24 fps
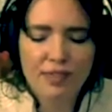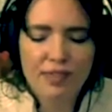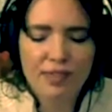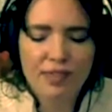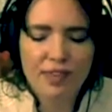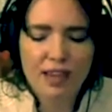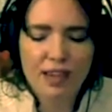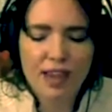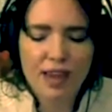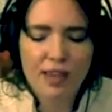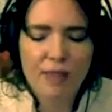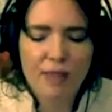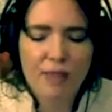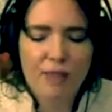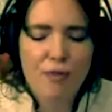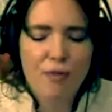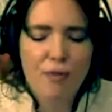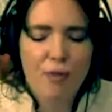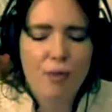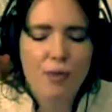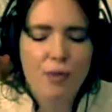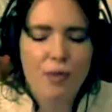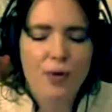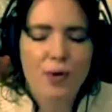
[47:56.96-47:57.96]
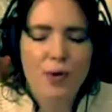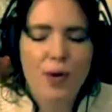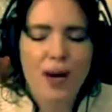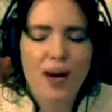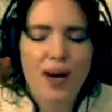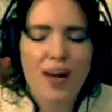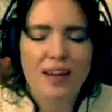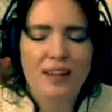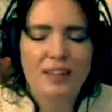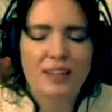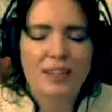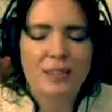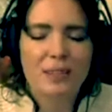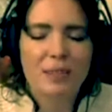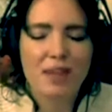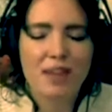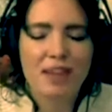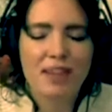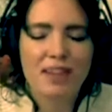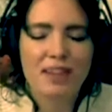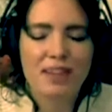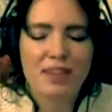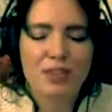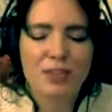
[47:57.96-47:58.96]
and from your heart
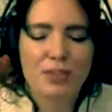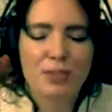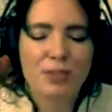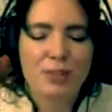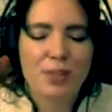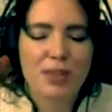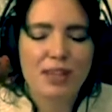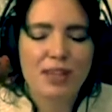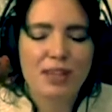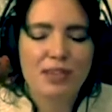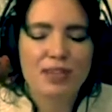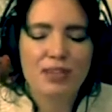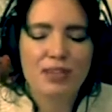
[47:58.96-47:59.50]
space you begin